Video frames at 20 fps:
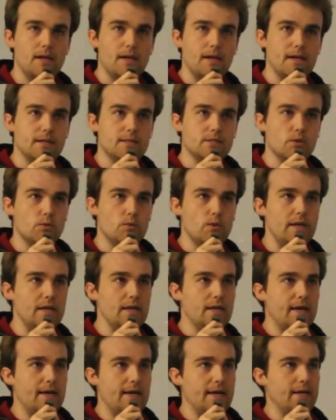It's a
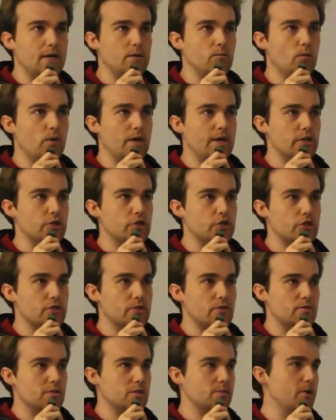relay in
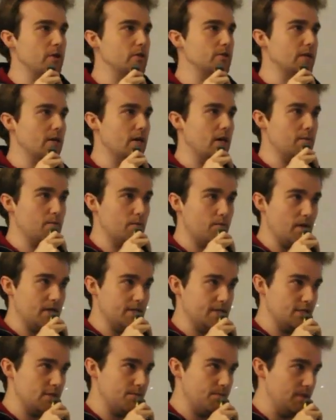which, supposing I'm a
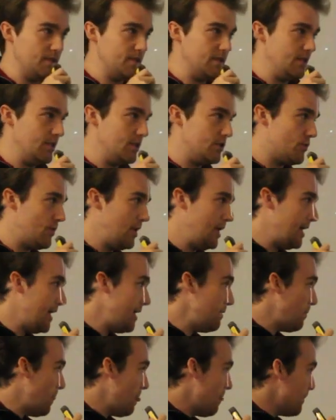participant in this
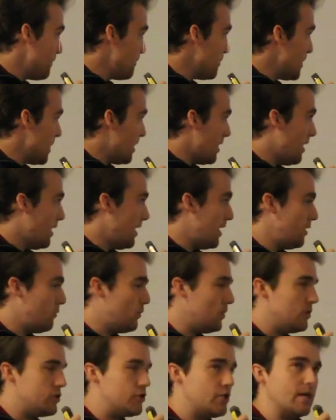relay, I
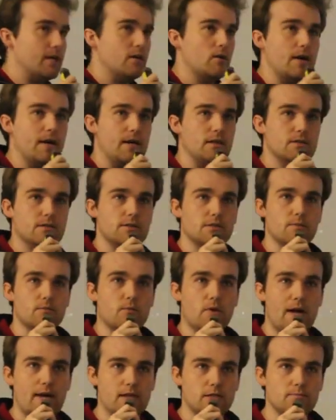will generate some
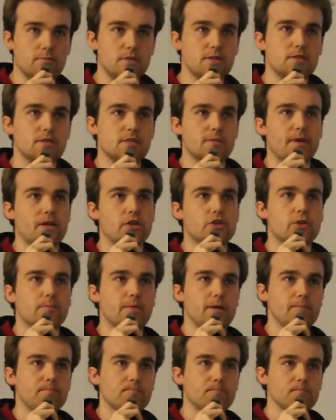randomness, some
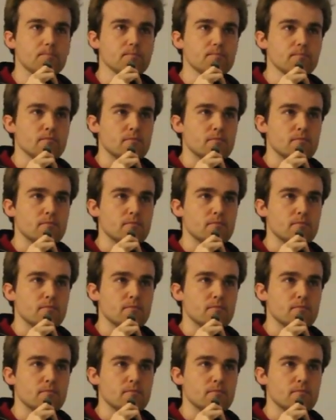entropy.